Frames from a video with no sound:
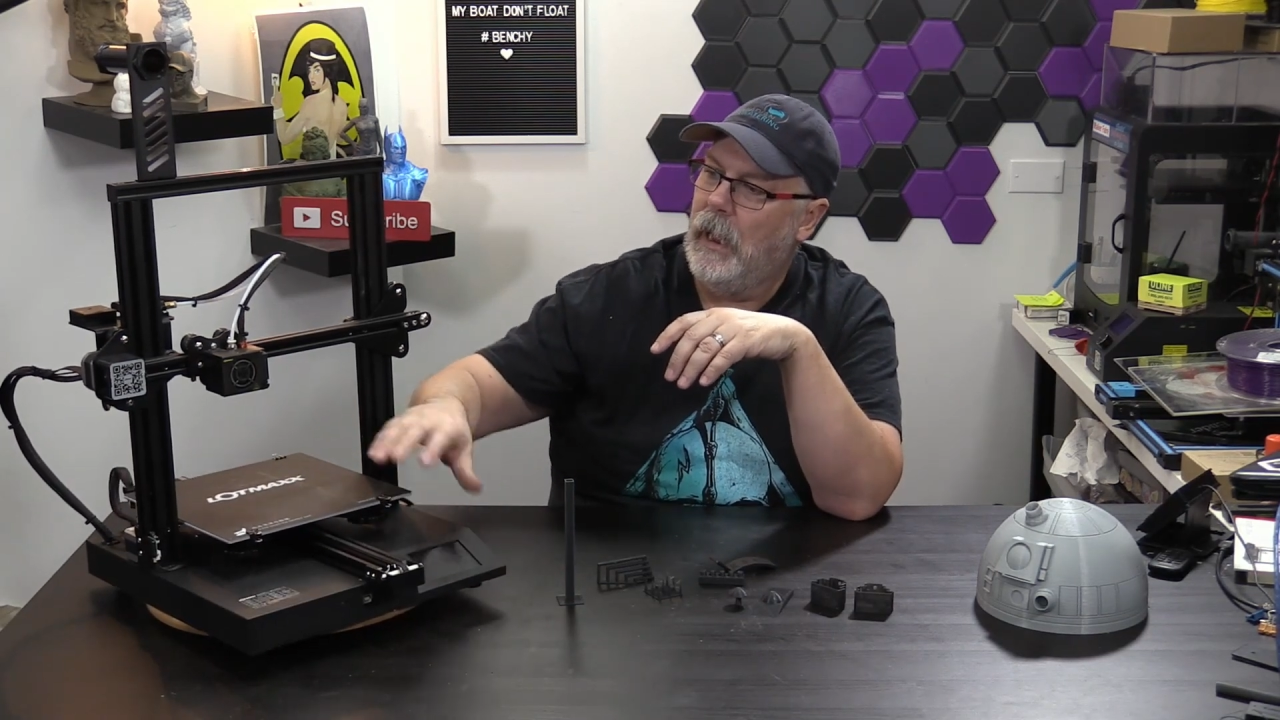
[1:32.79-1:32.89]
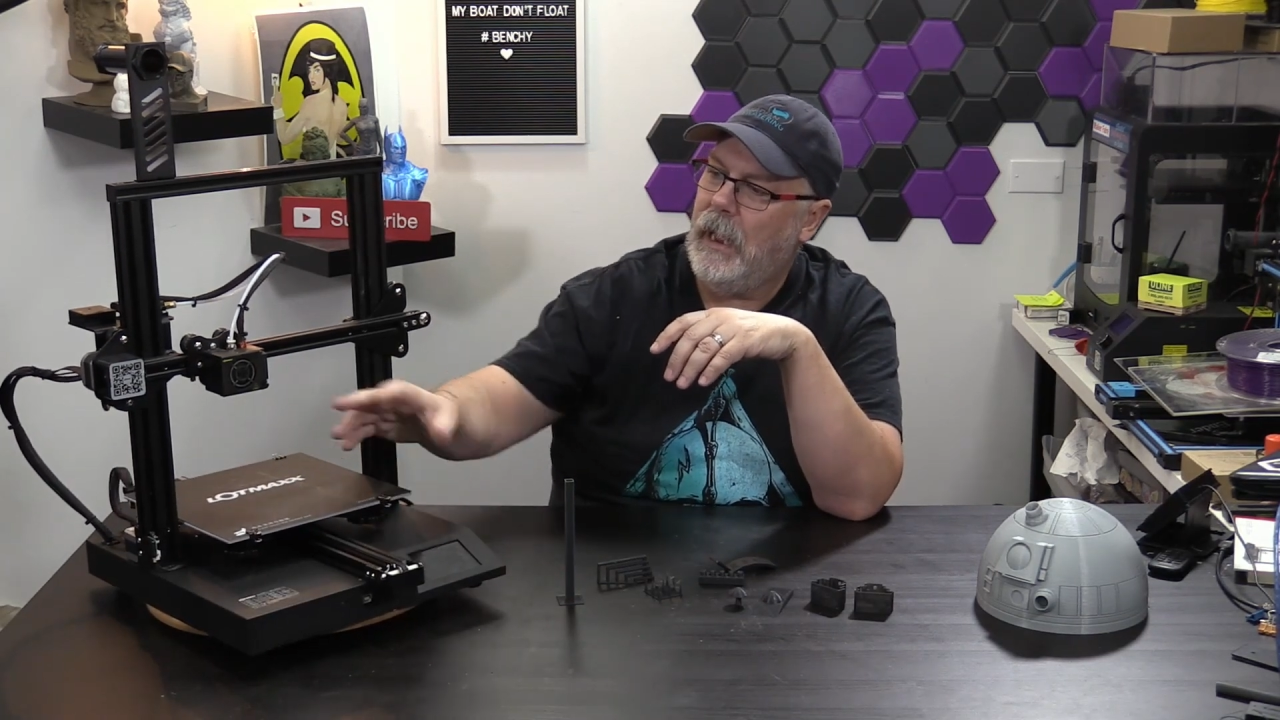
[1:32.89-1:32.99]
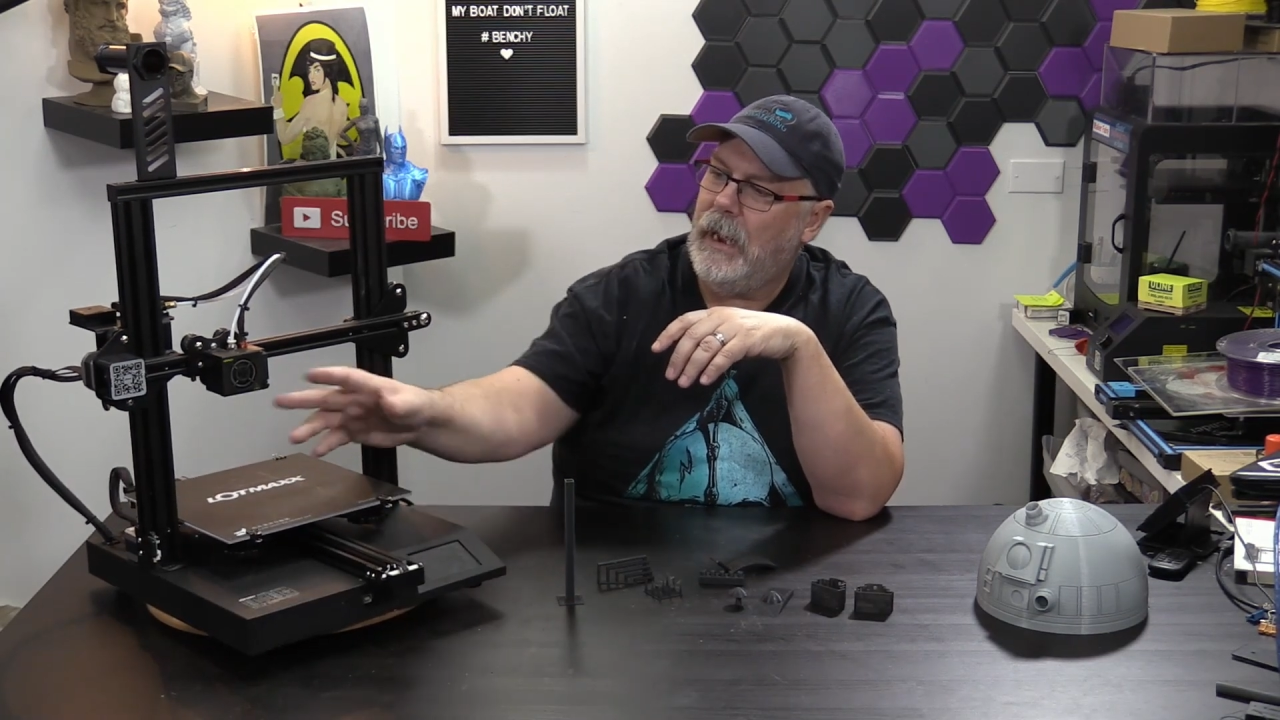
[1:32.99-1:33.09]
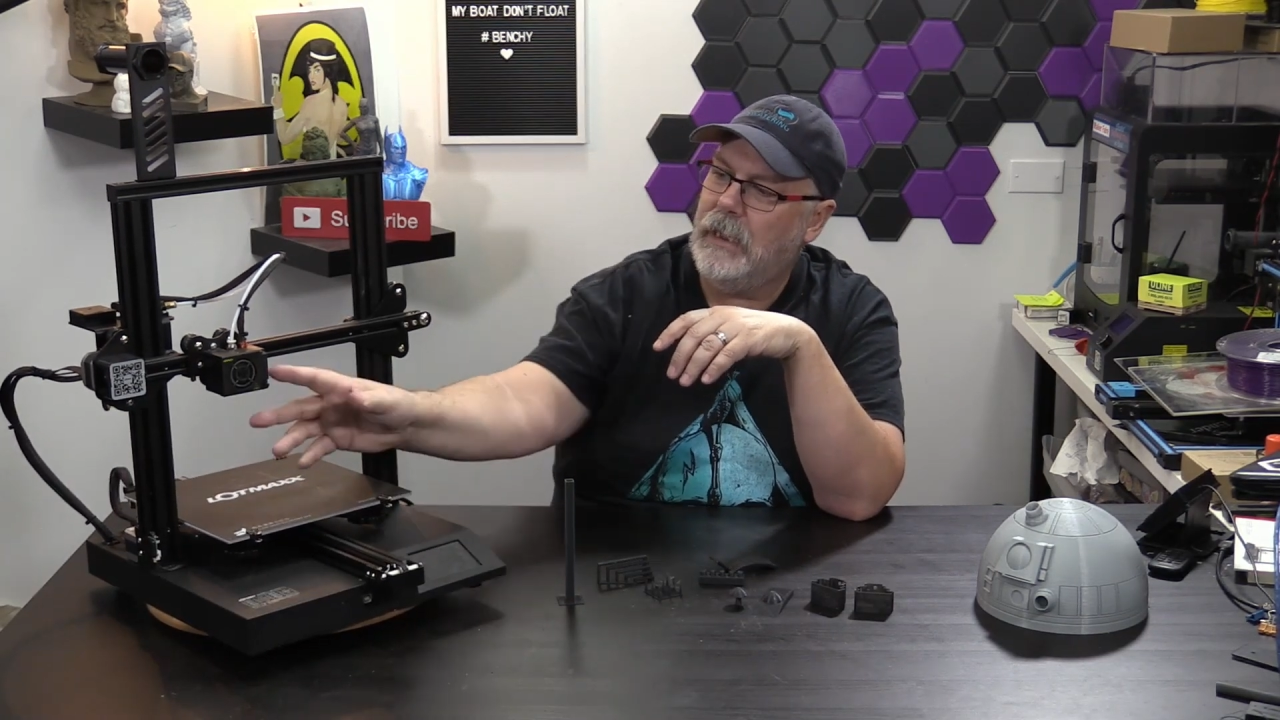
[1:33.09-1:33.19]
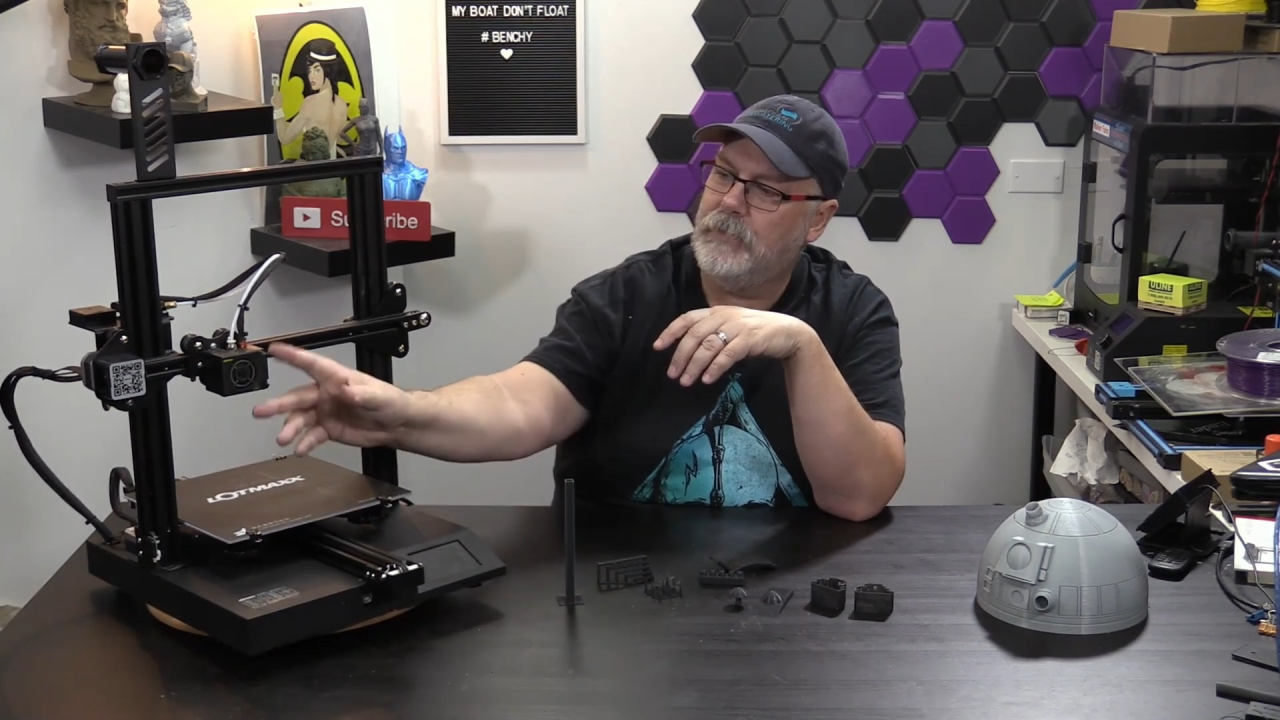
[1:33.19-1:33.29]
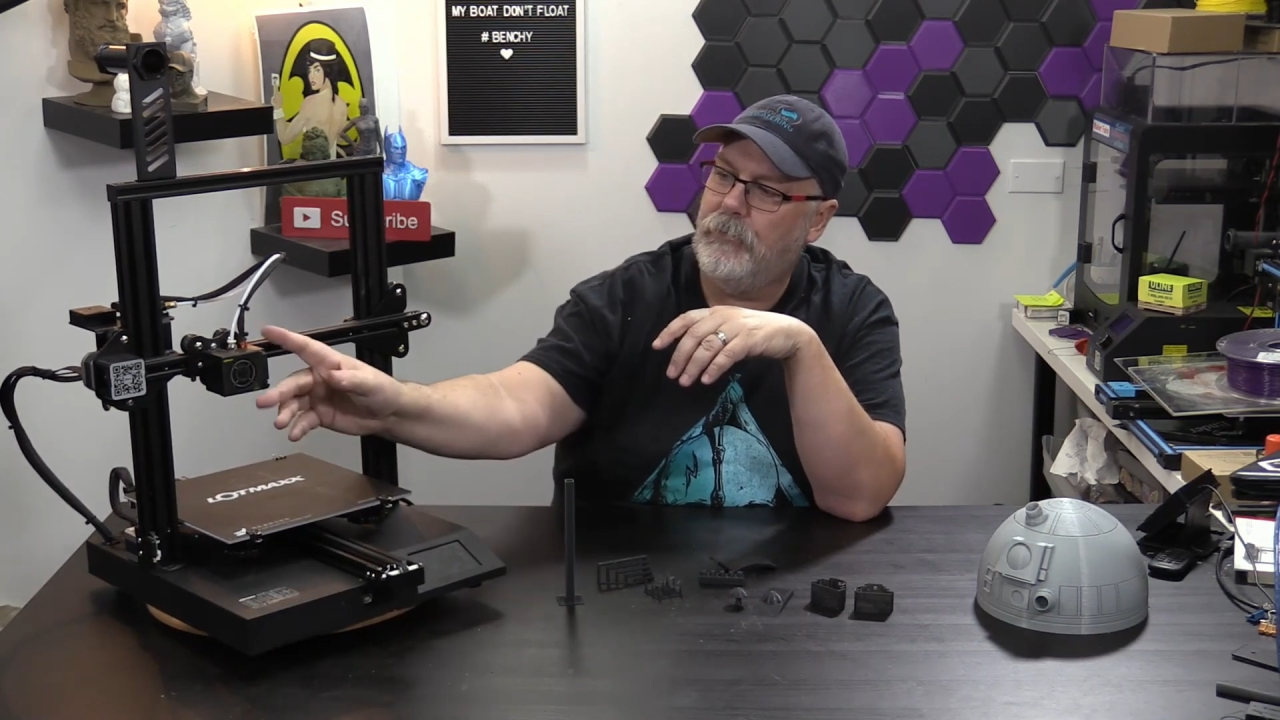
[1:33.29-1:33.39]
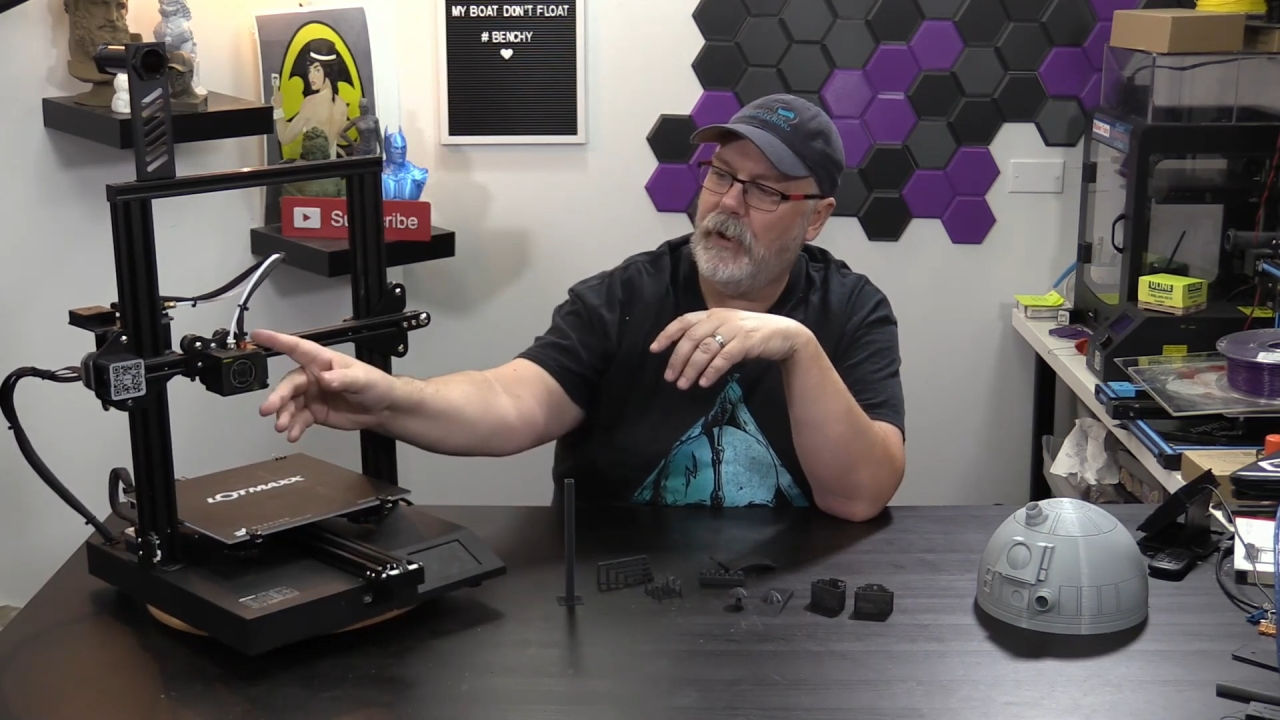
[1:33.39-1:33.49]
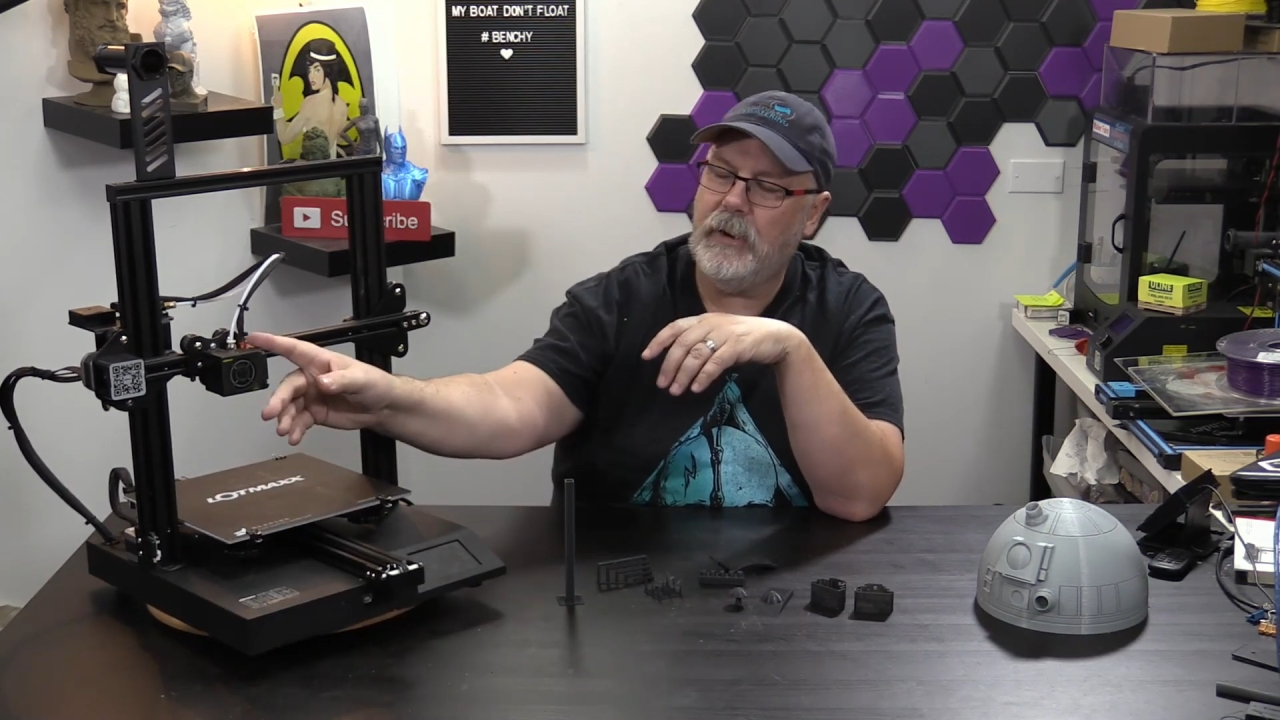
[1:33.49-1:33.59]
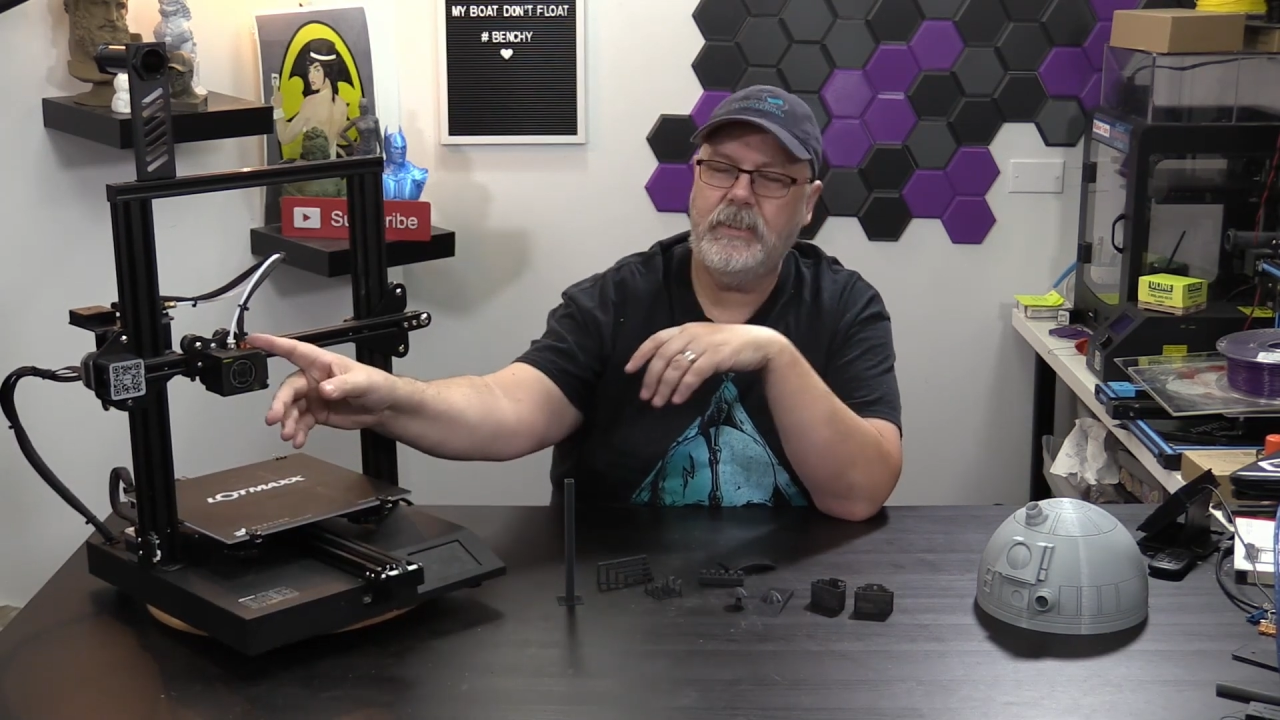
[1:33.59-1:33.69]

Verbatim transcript: It has a very